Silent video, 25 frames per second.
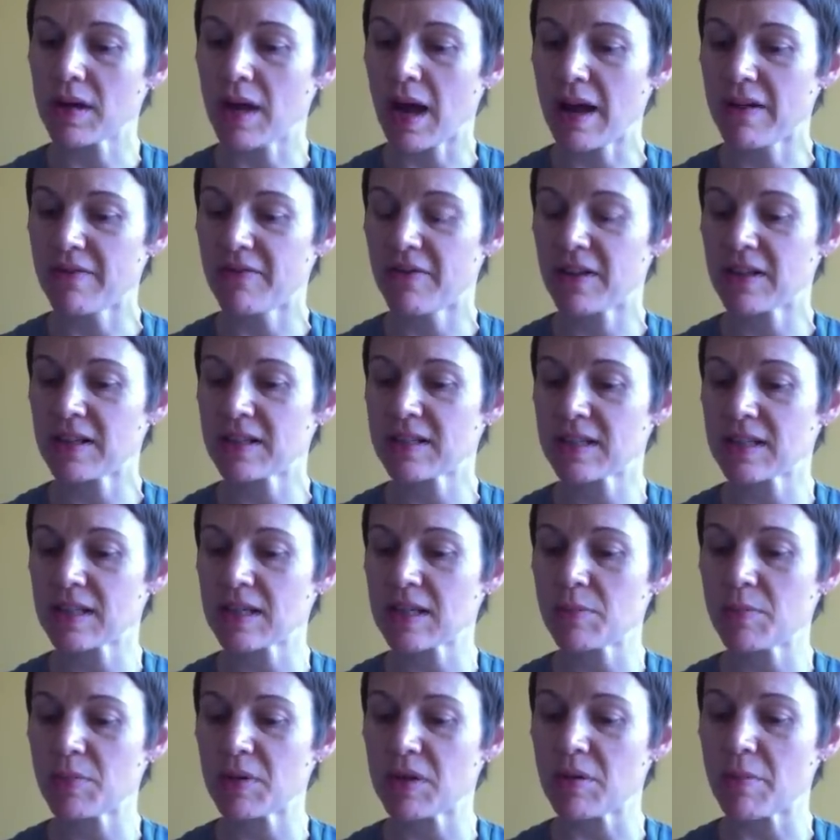I fell
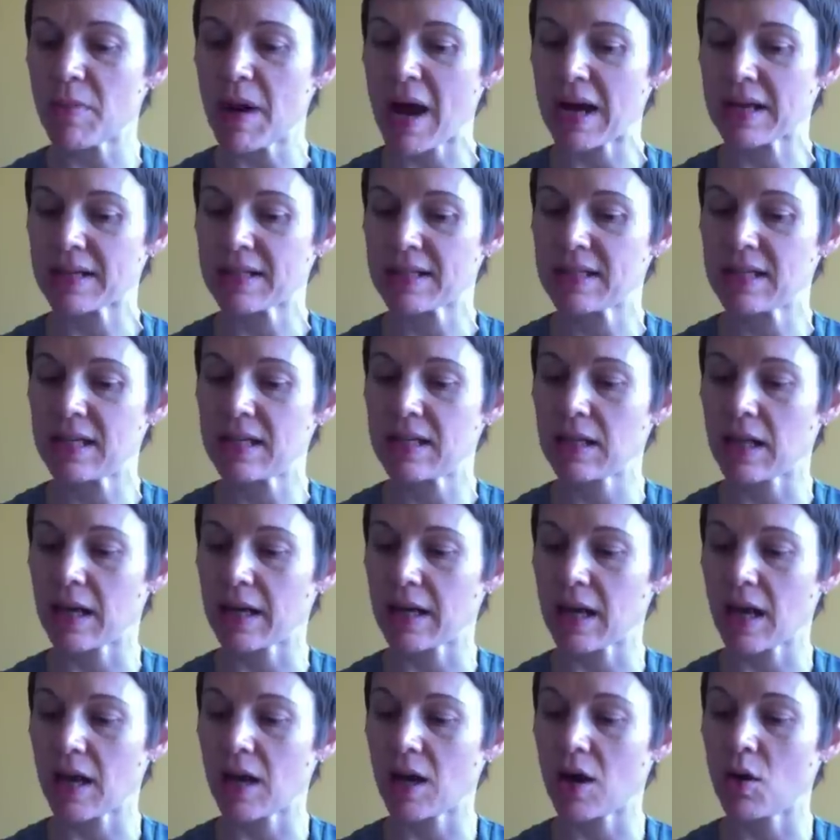asleep in the back seat
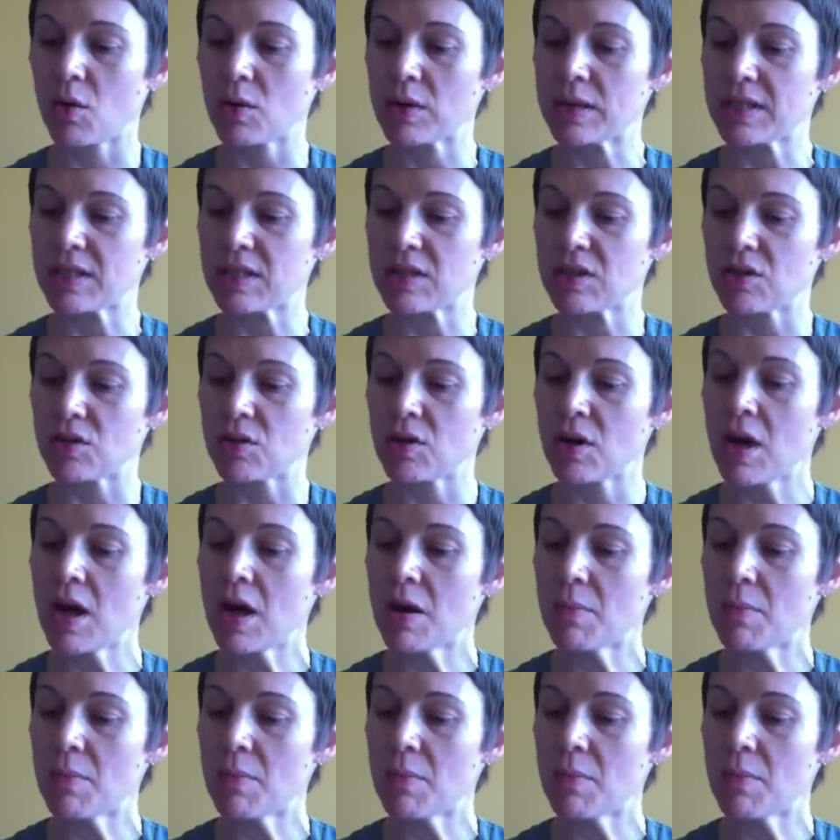like I always do,